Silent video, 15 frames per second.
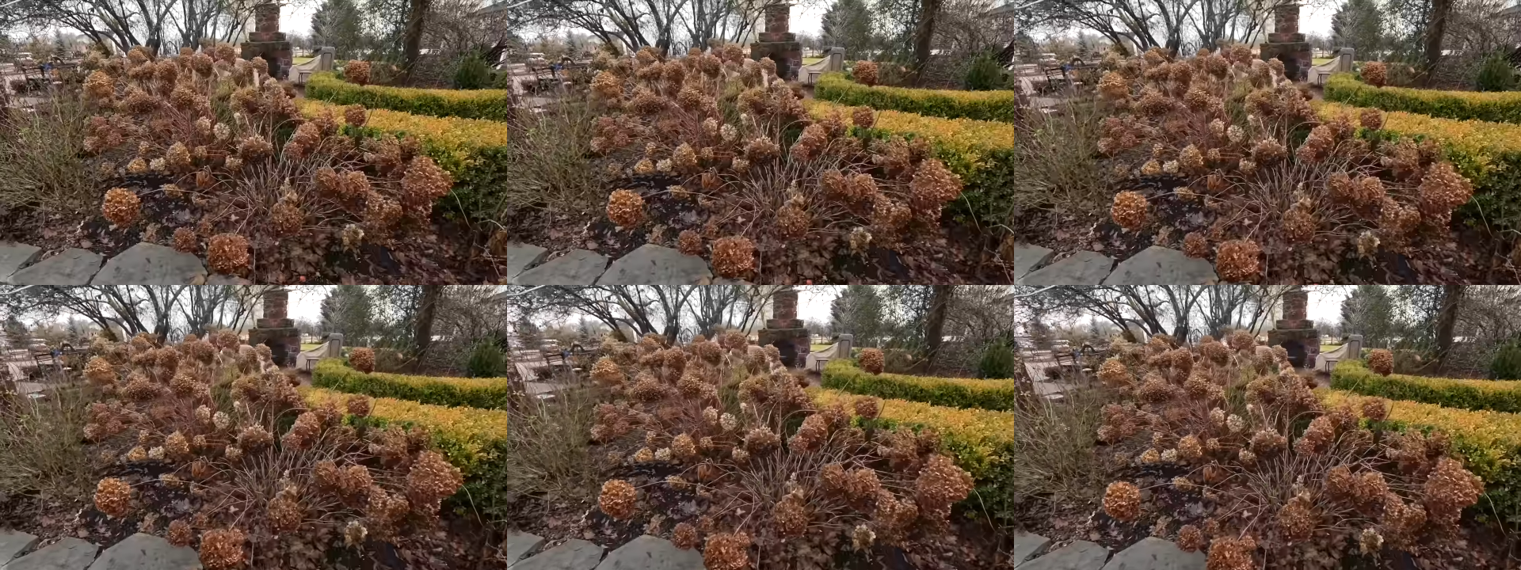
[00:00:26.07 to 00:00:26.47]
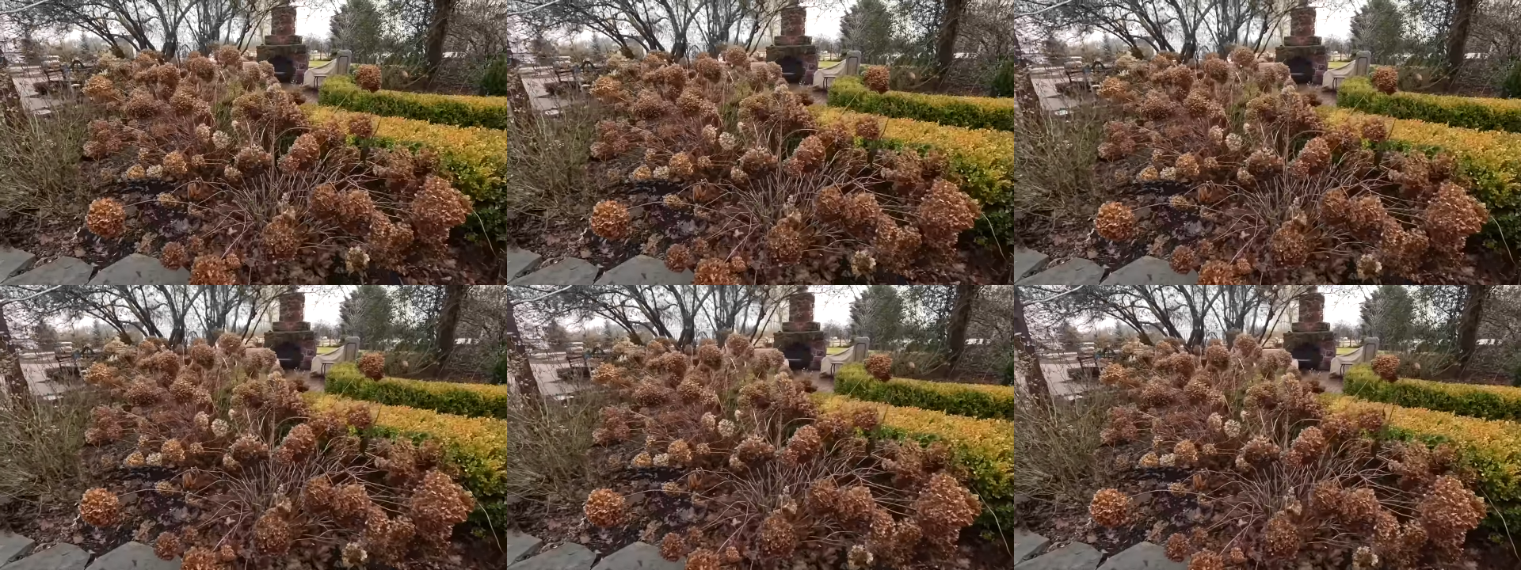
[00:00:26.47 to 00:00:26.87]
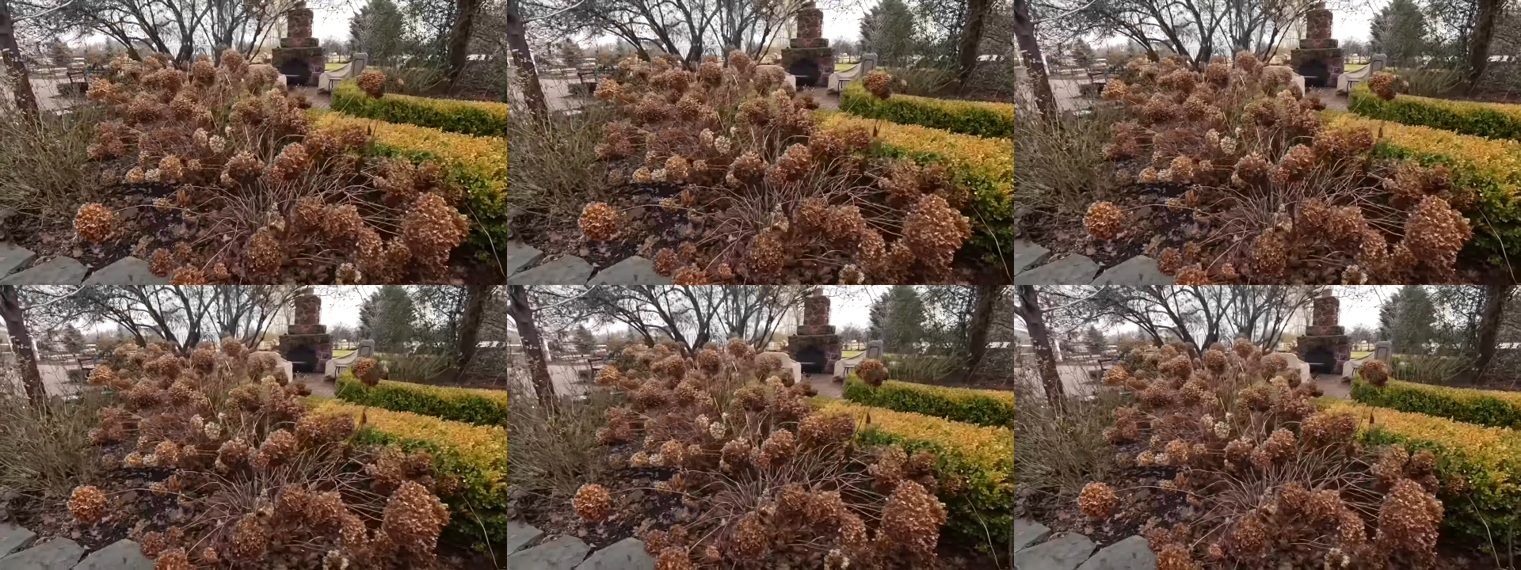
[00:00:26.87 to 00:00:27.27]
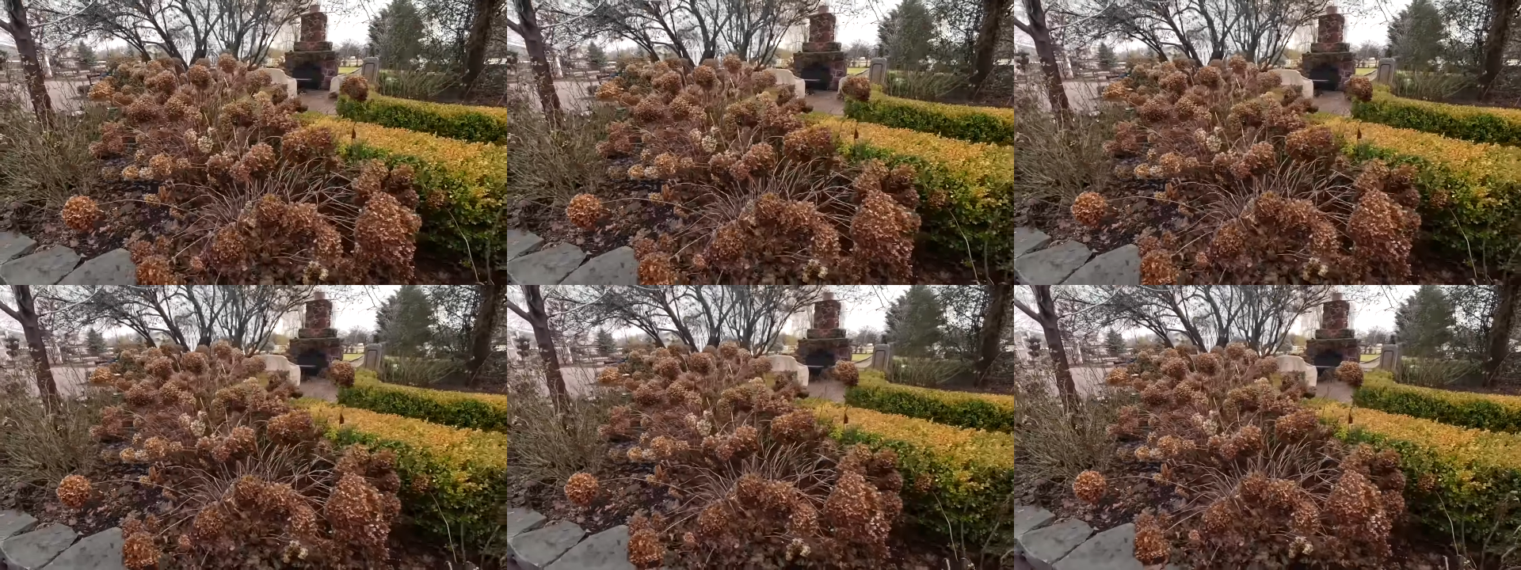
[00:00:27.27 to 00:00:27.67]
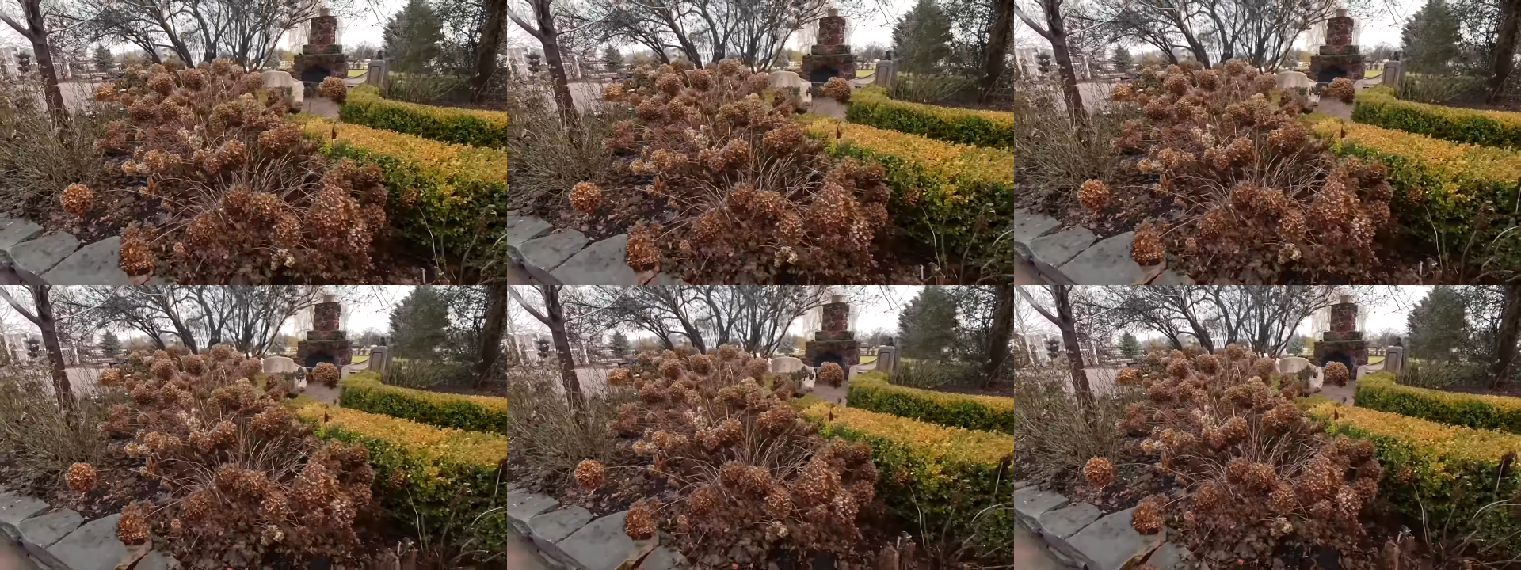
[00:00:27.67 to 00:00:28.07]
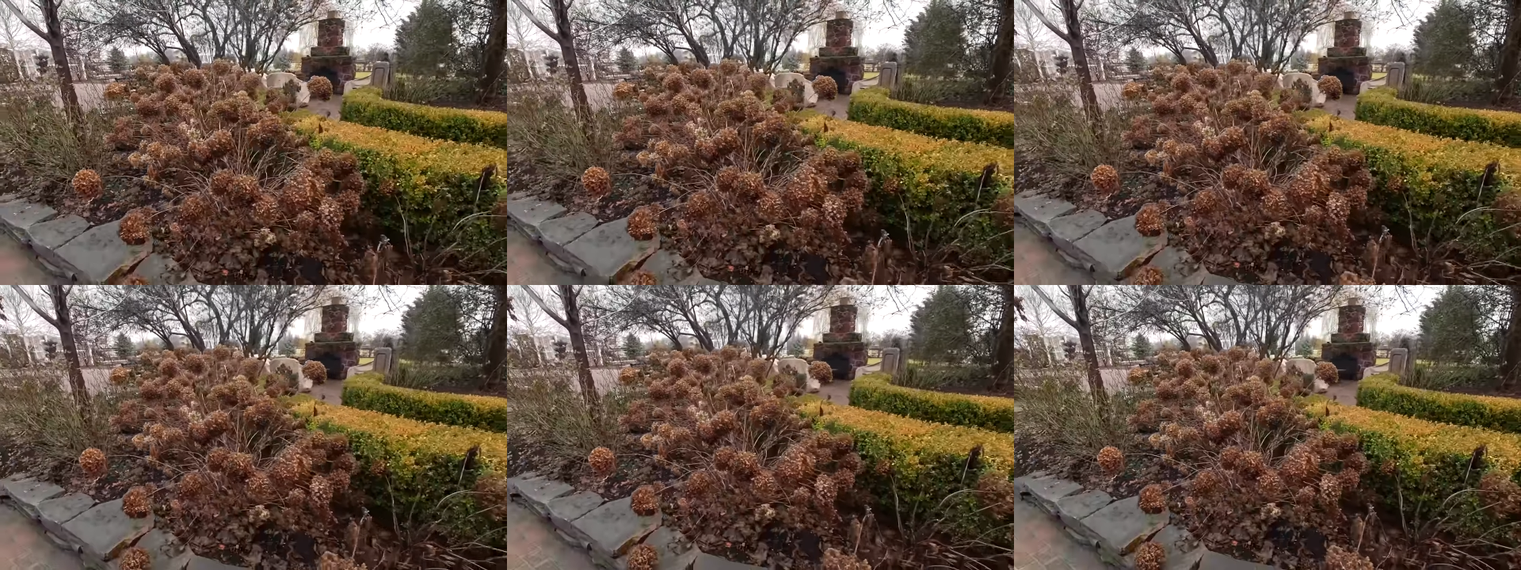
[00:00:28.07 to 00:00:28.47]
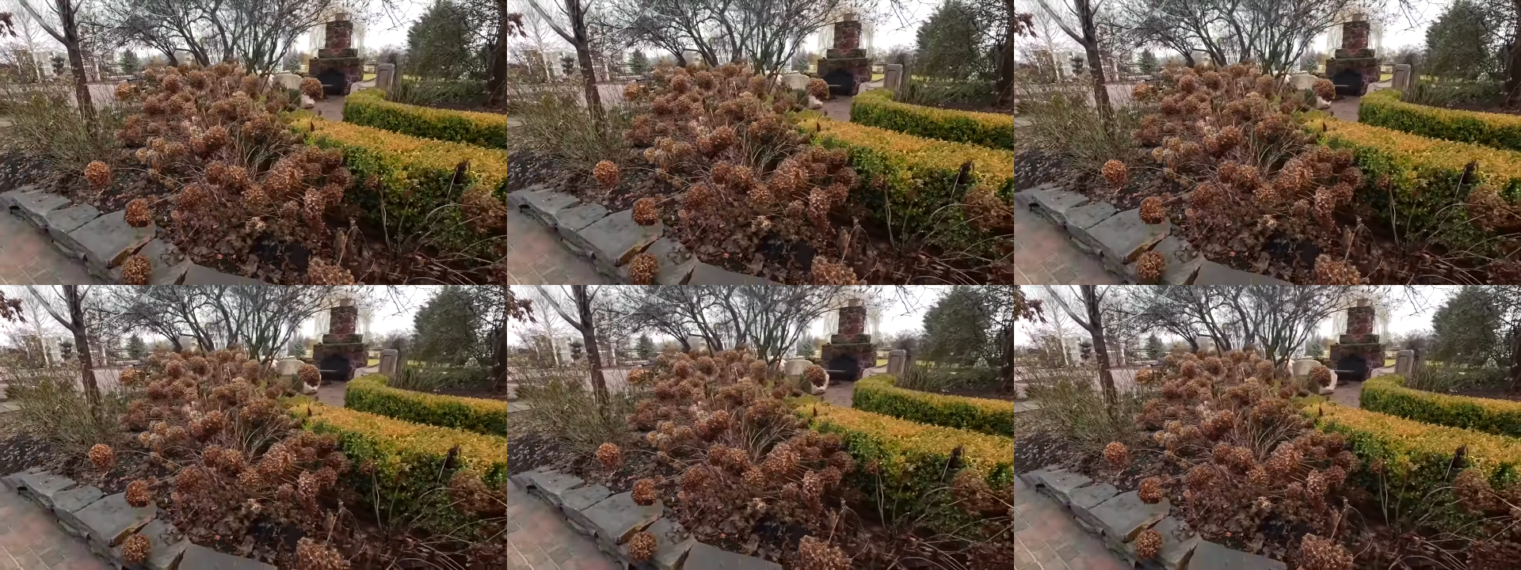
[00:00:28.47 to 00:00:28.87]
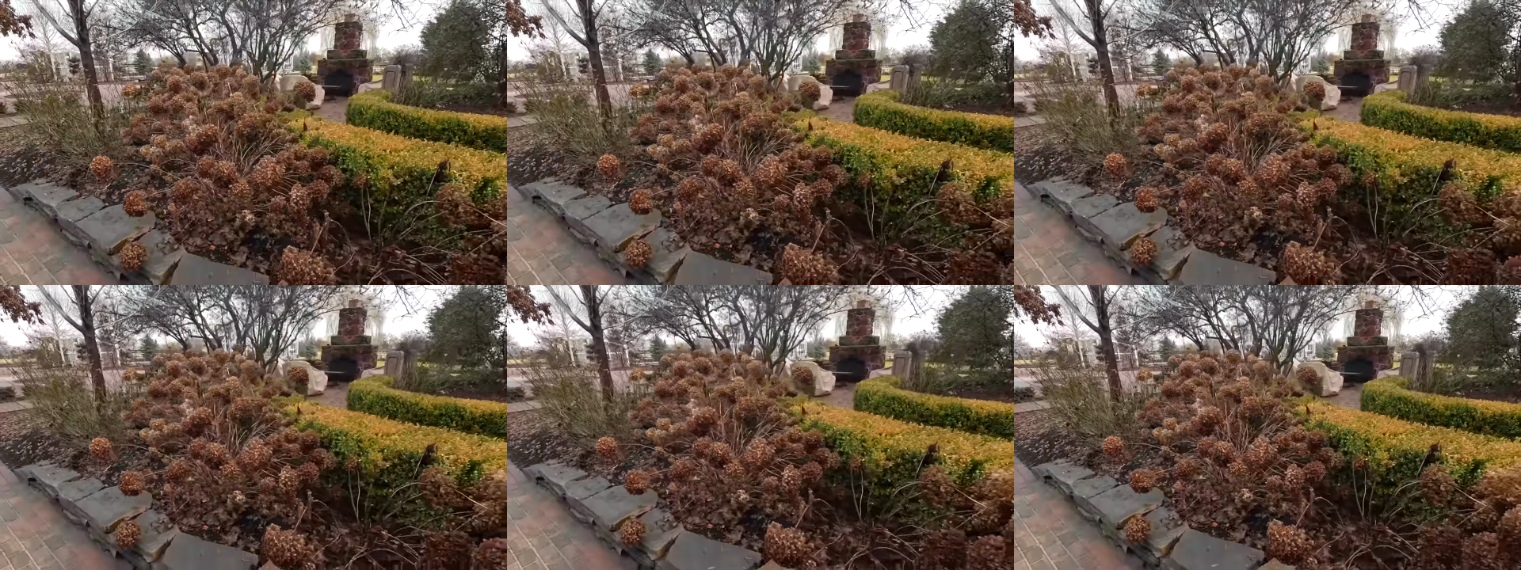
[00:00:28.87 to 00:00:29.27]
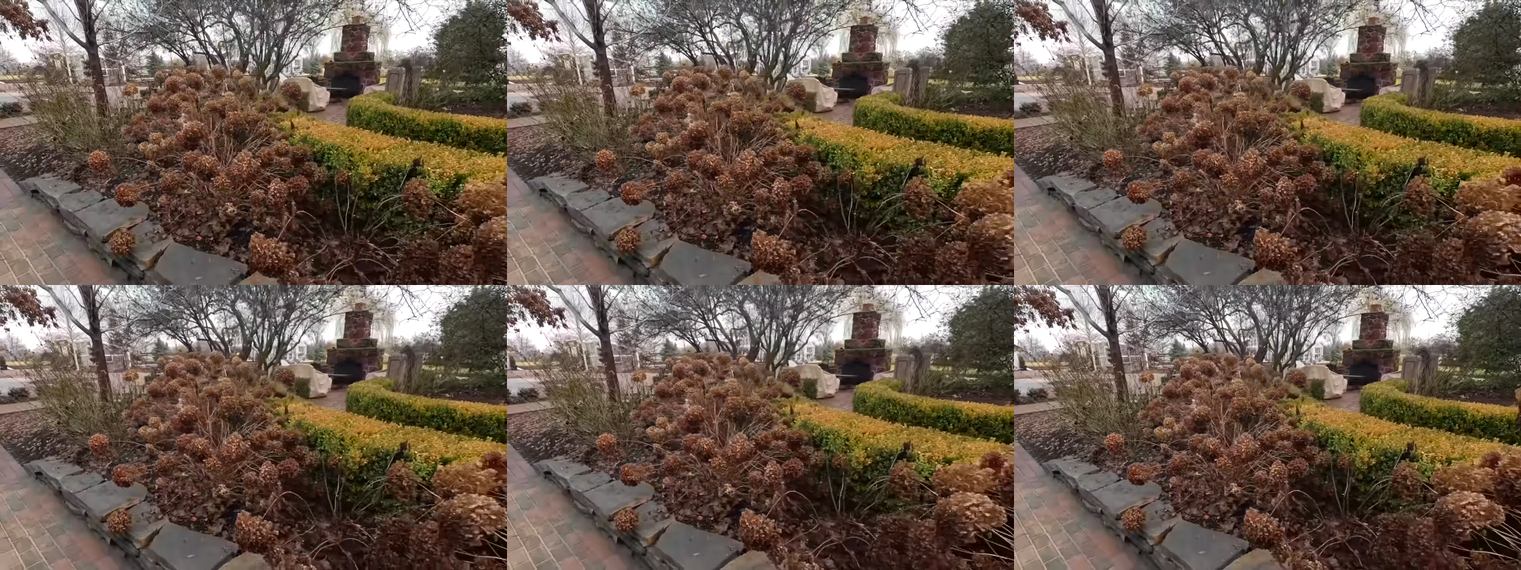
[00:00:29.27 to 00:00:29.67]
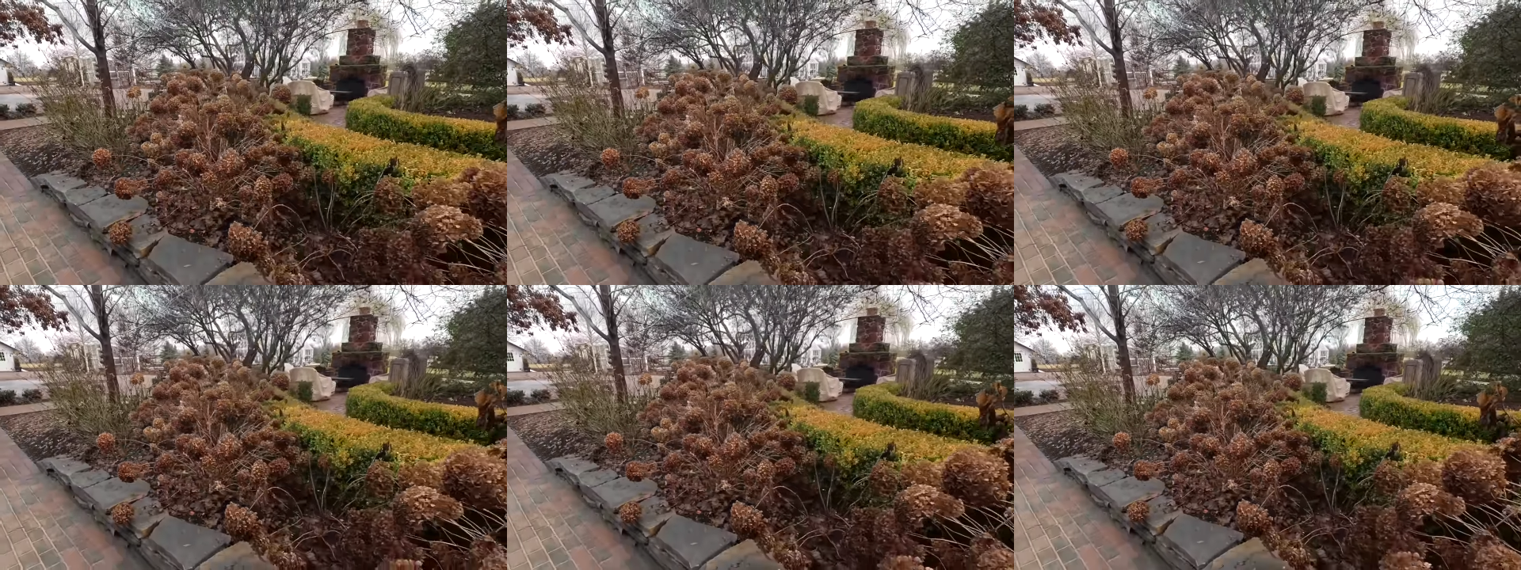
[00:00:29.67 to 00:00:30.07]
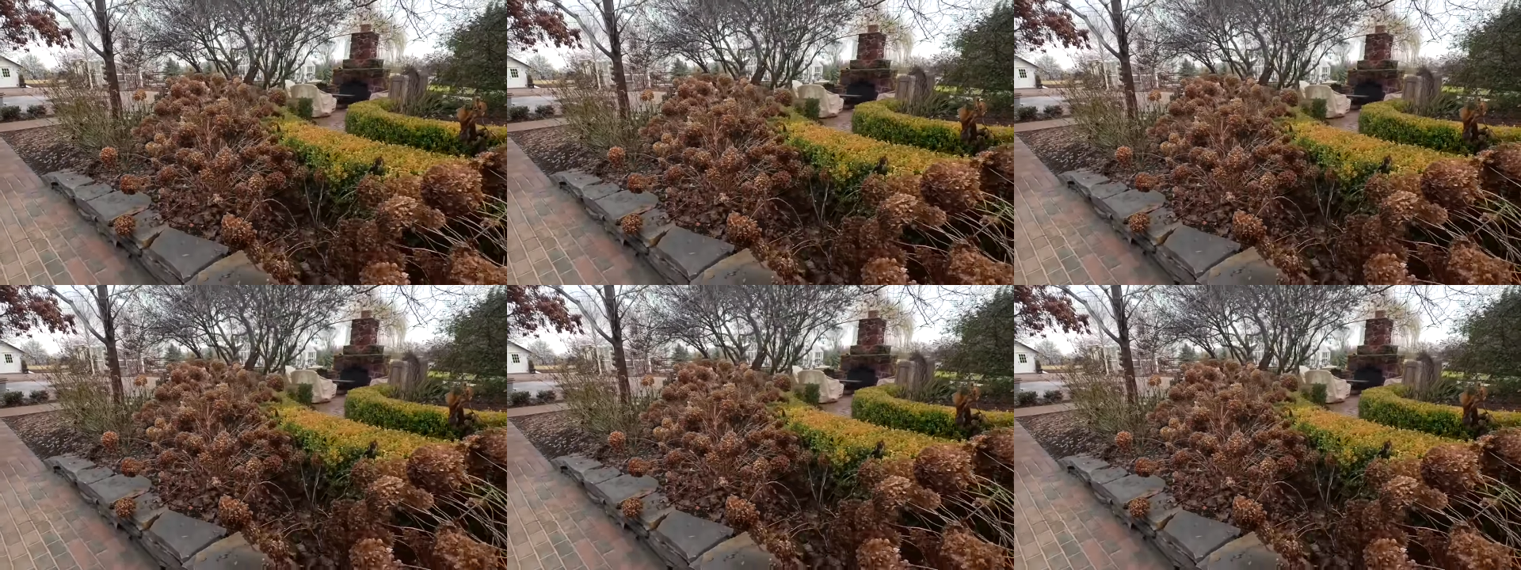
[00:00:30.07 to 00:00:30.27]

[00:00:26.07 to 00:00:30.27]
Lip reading: [unreadable: no face in view]